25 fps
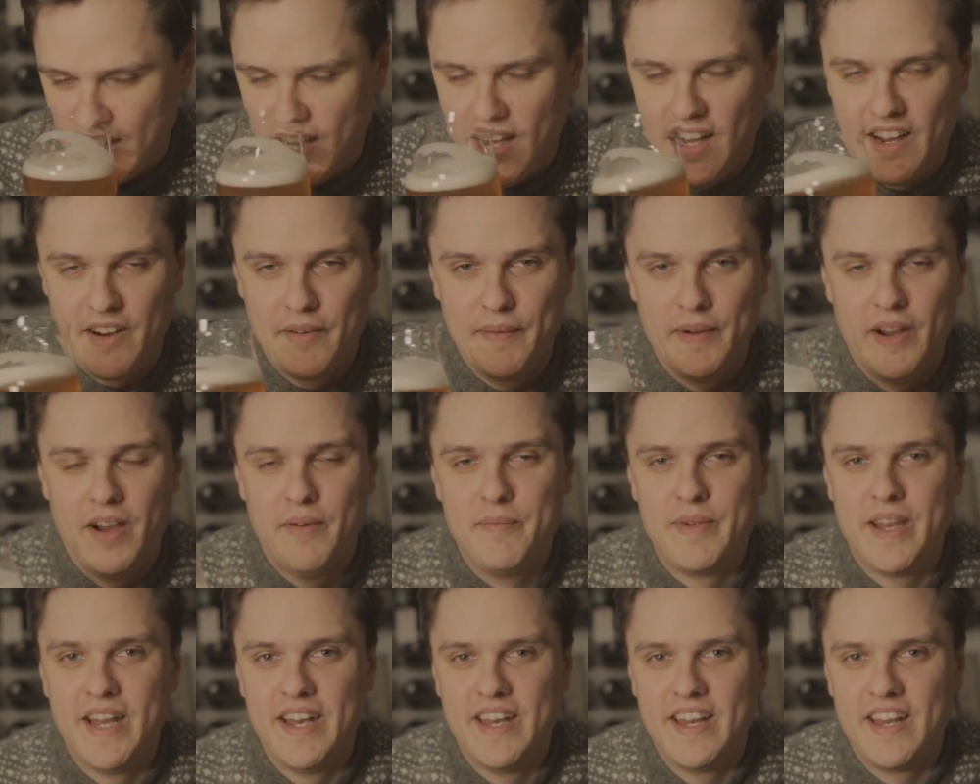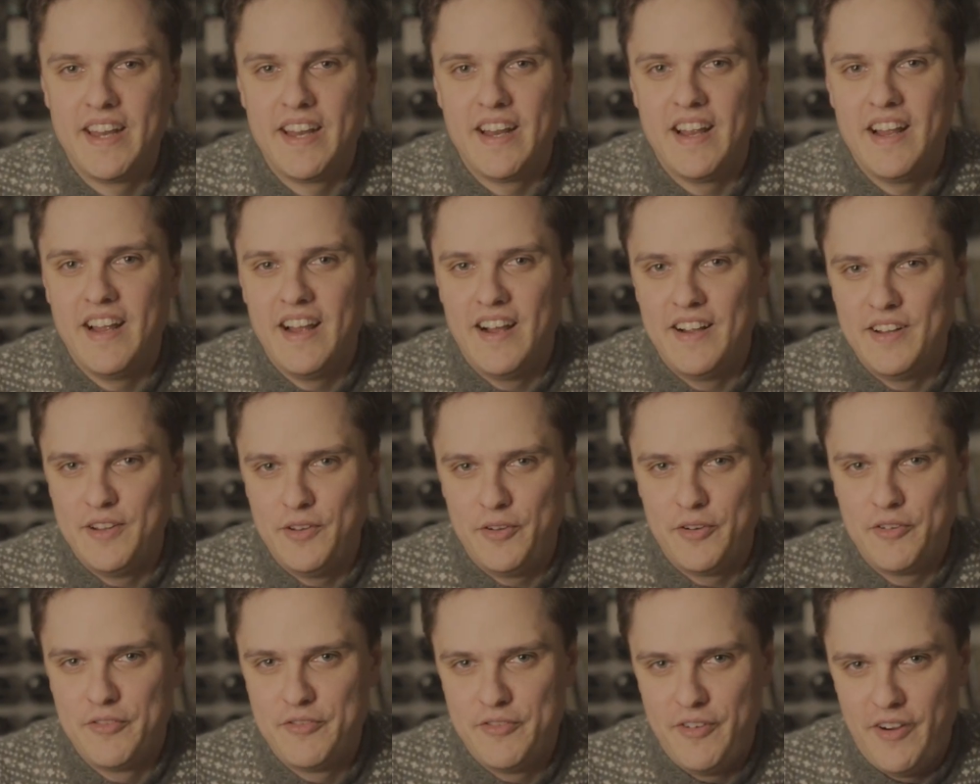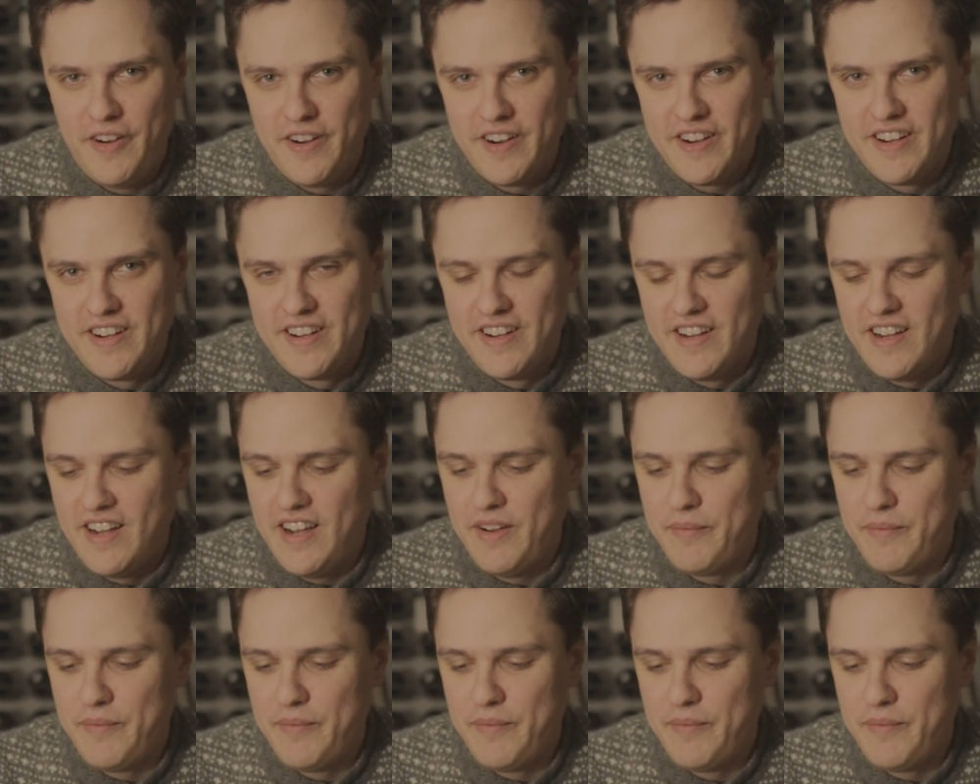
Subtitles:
a lot of funk.